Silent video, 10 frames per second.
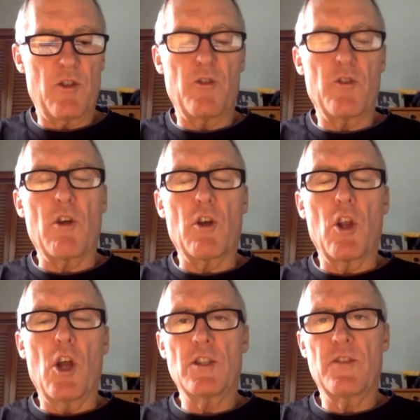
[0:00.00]
there are
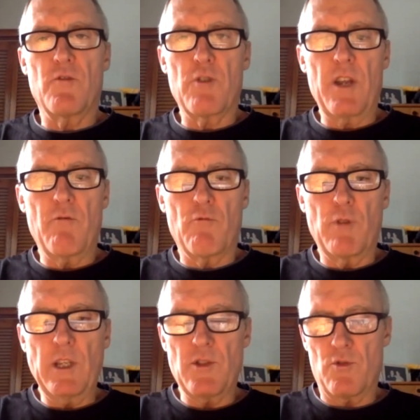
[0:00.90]
lots of great
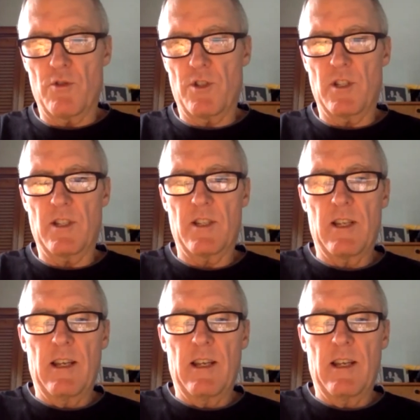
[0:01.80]
resources